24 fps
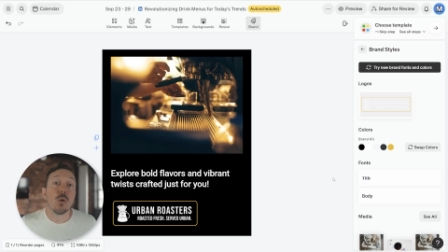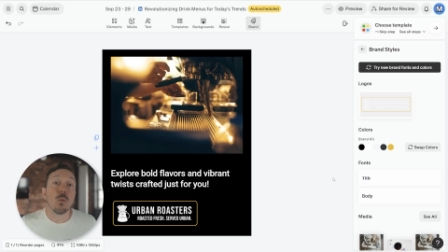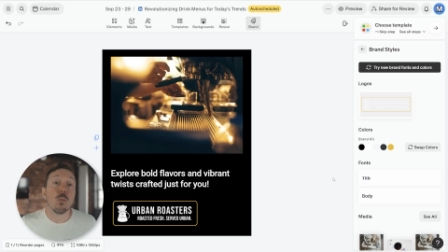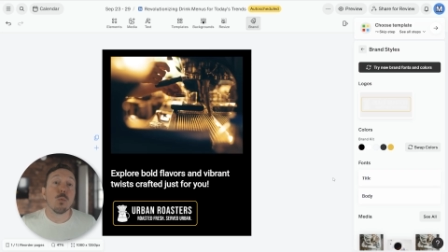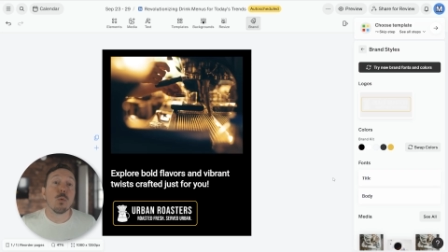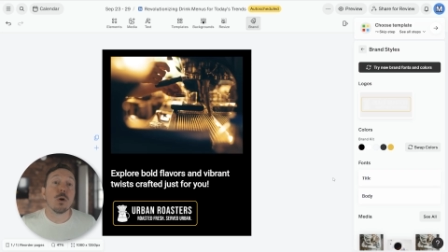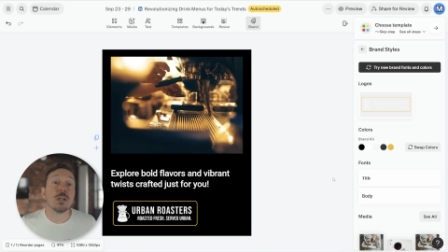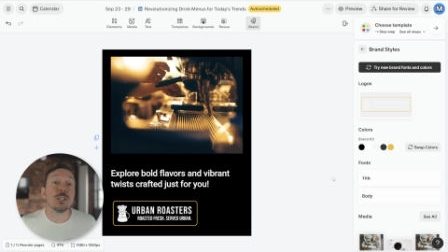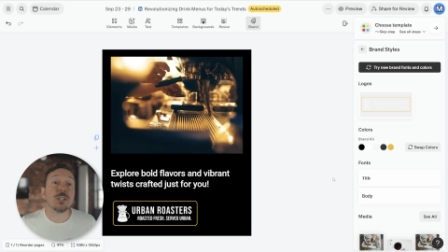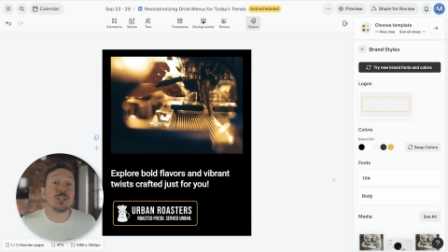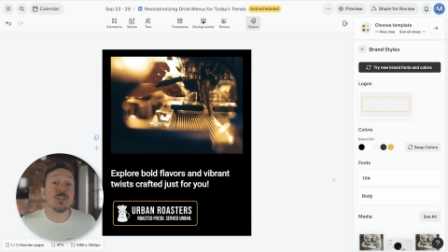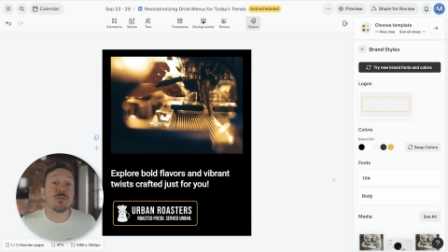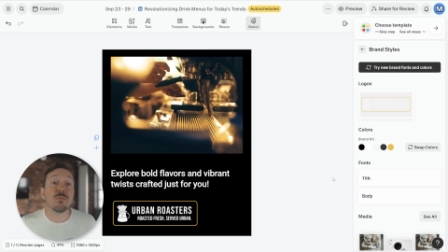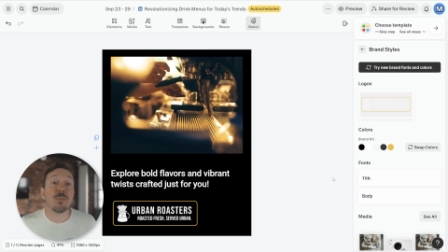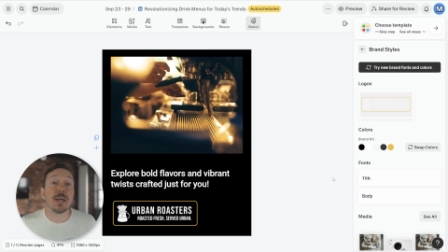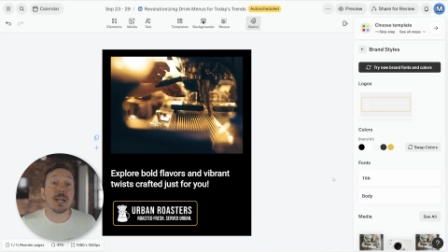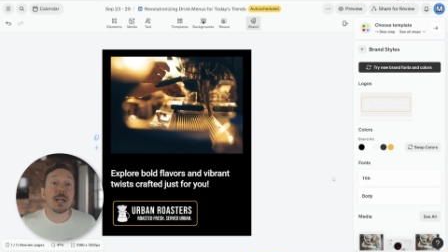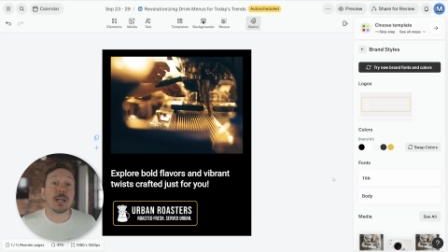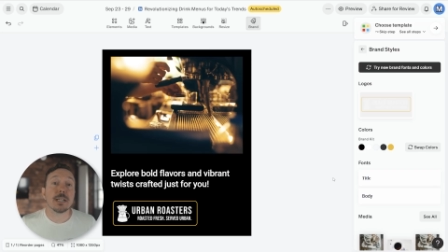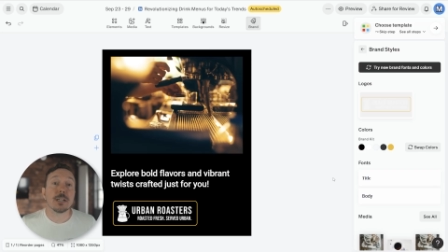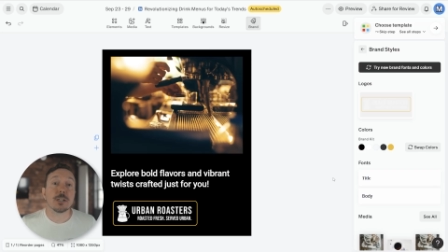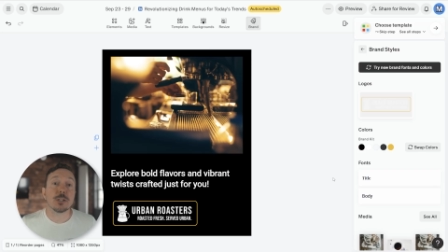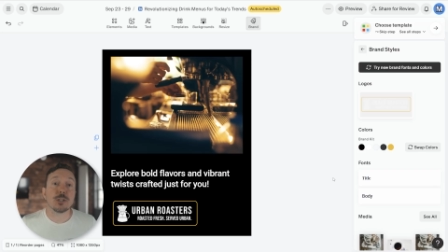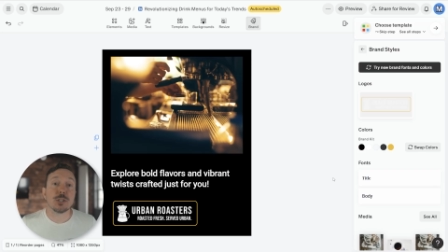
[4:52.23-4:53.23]
Once you've made
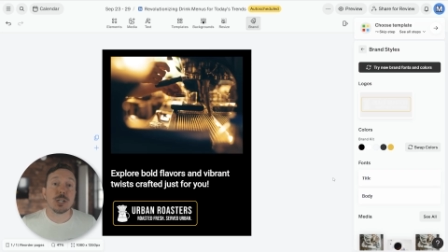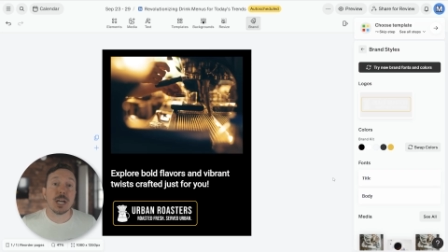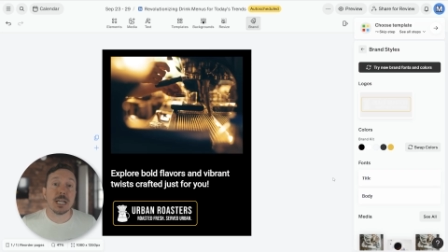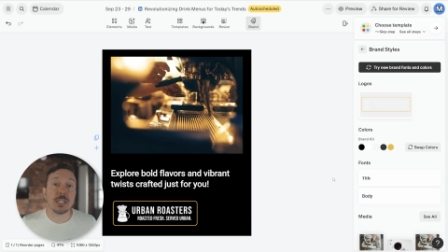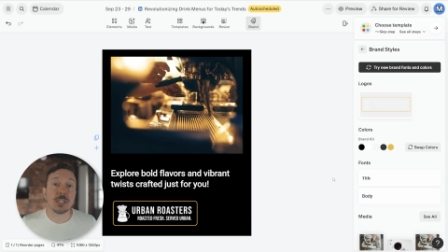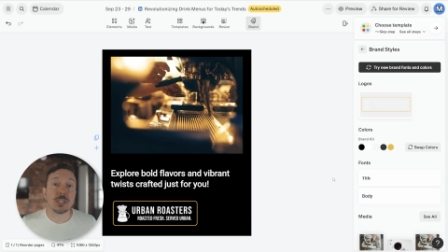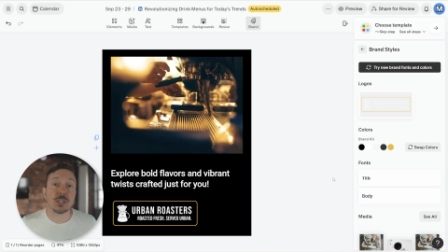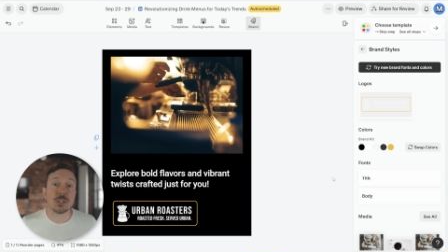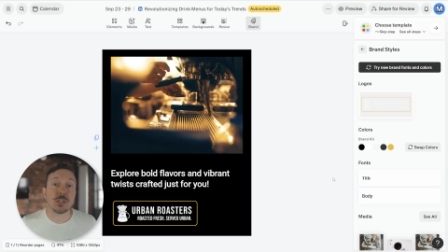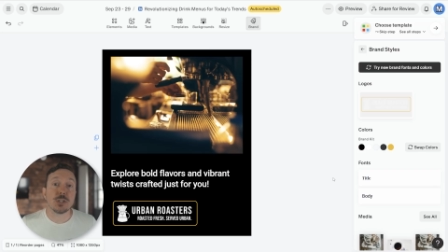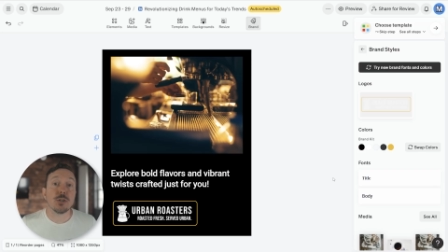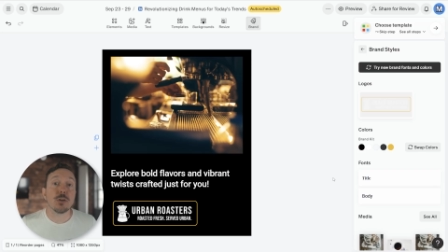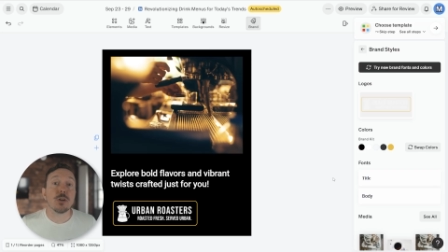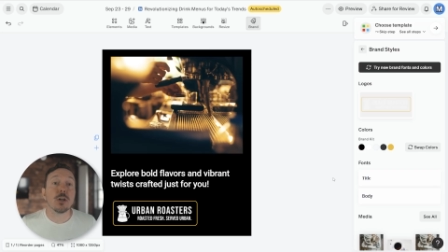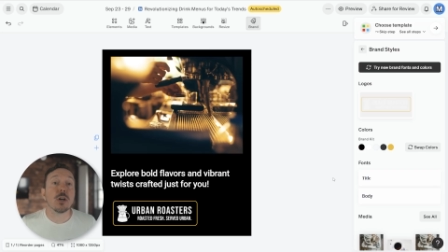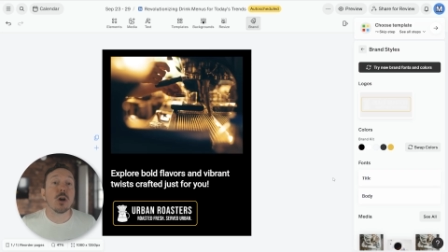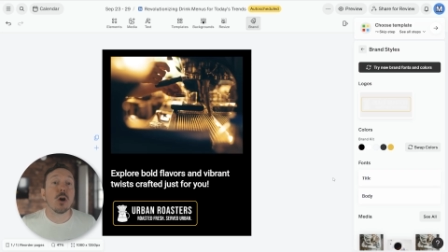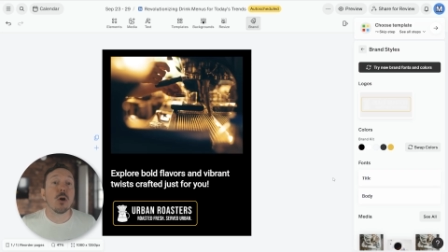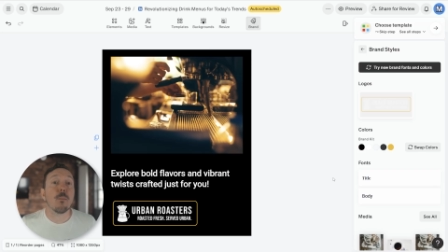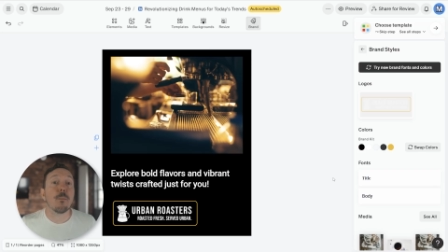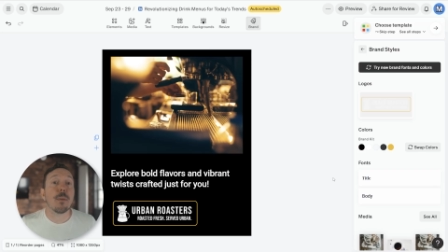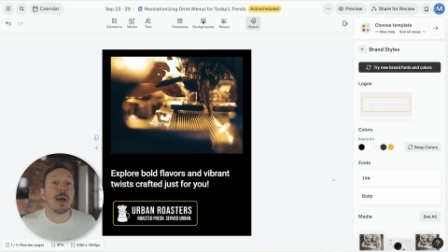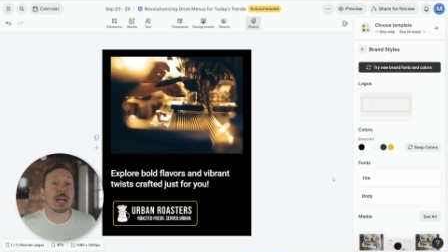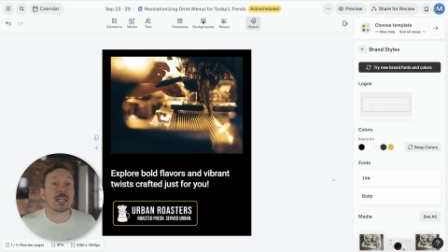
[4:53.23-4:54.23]
all your changes, you can
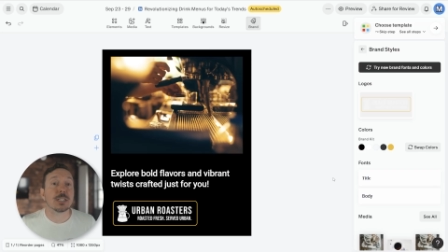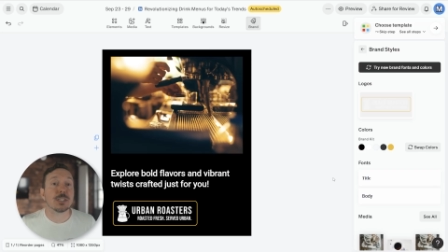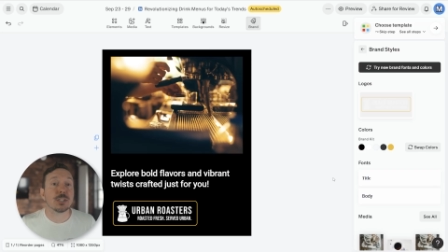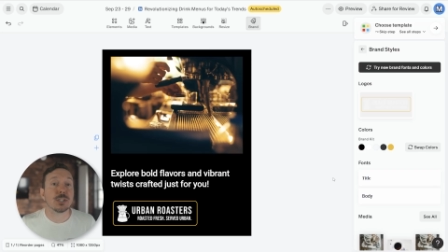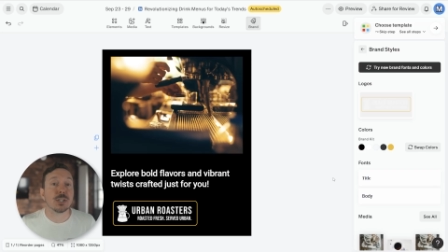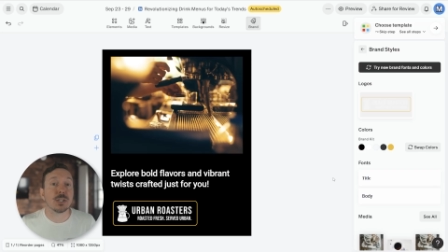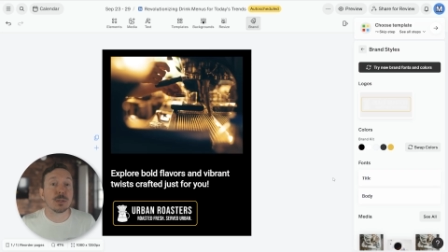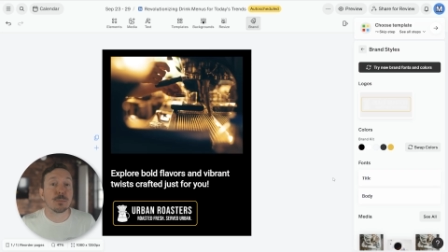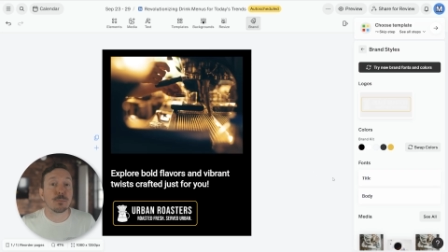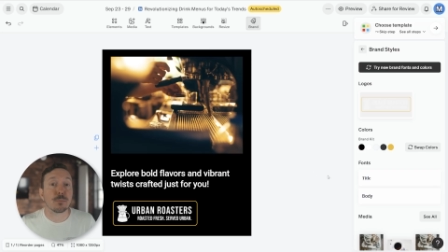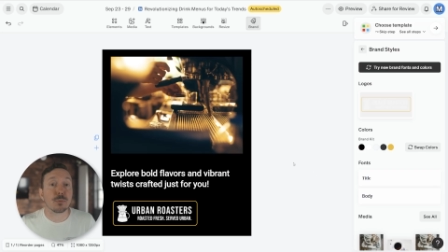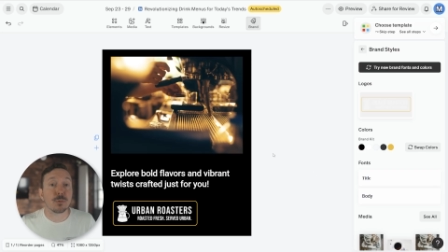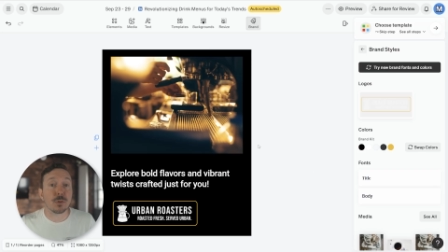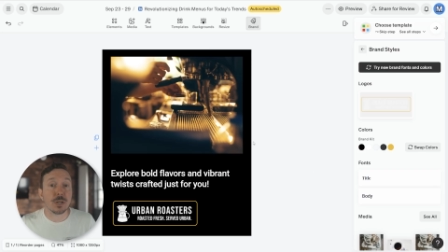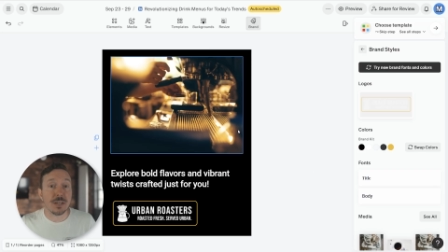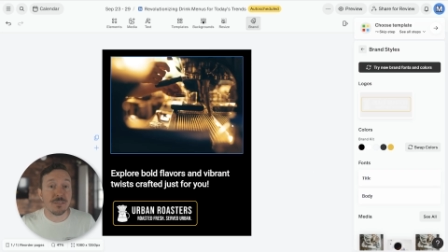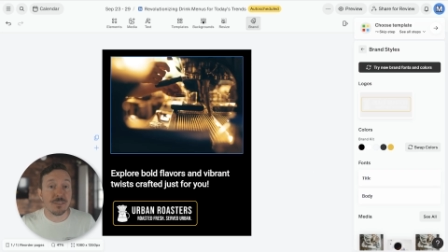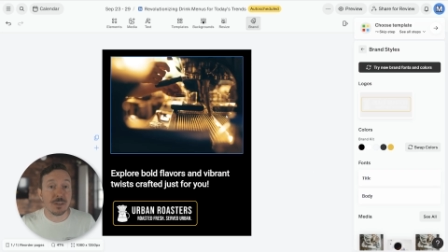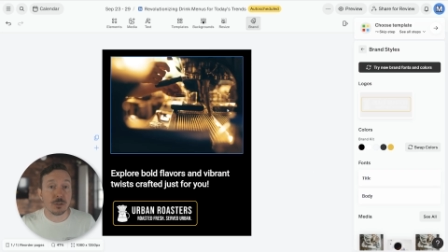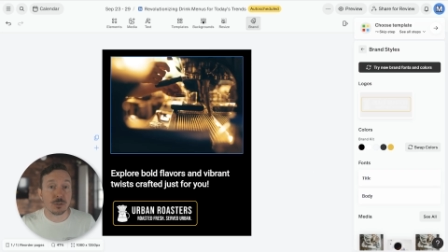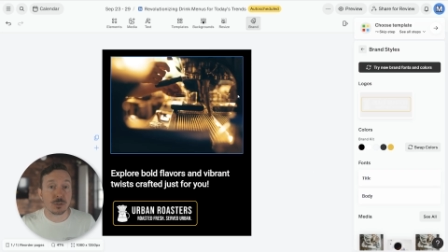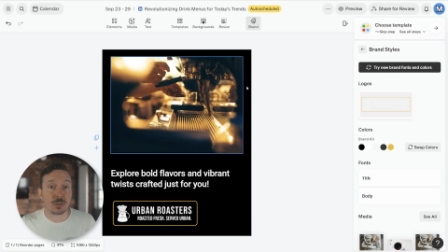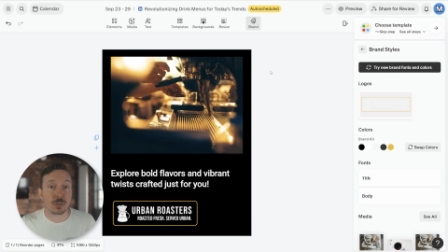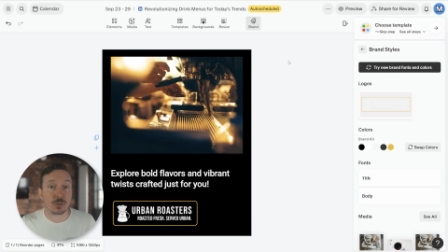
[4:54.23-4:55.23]
go back to the
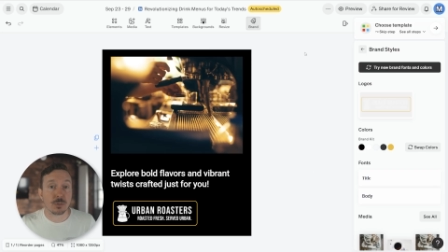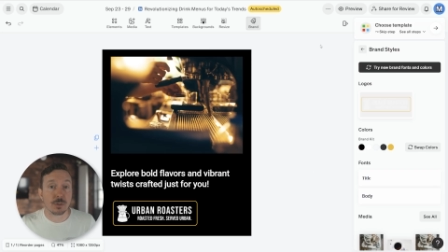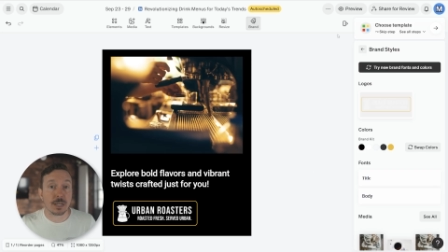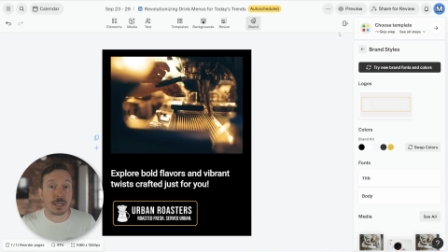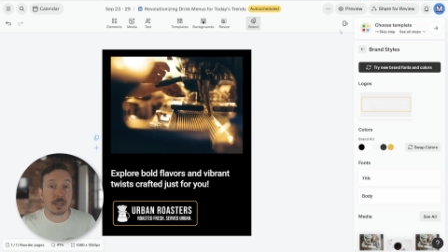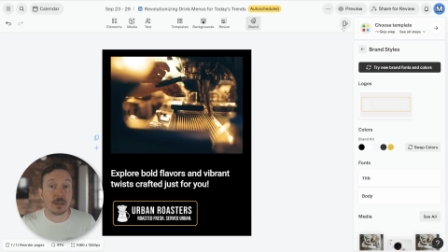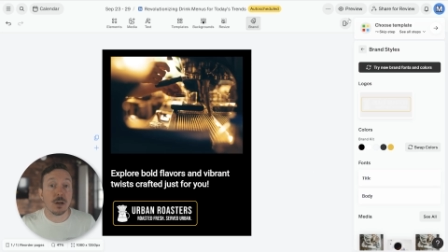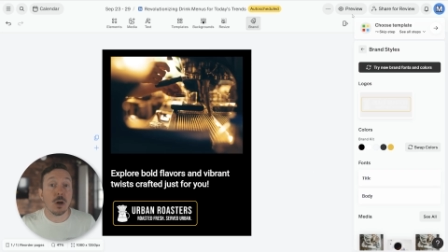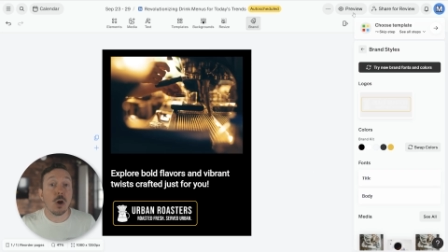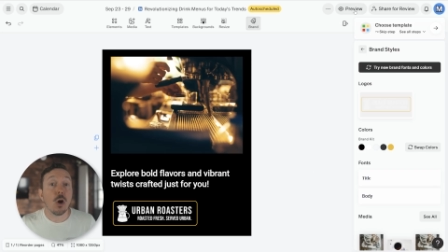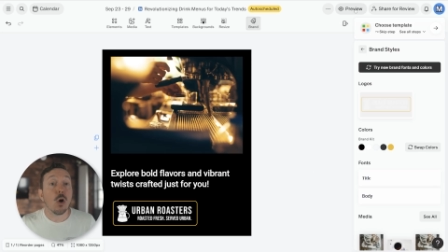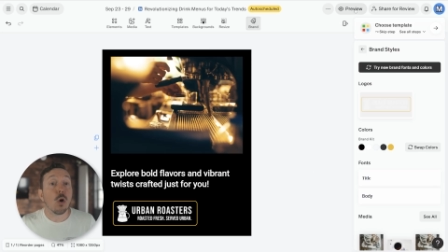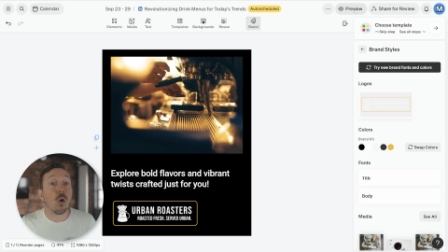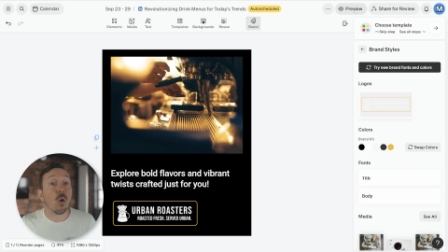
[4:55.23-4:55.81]
preview screen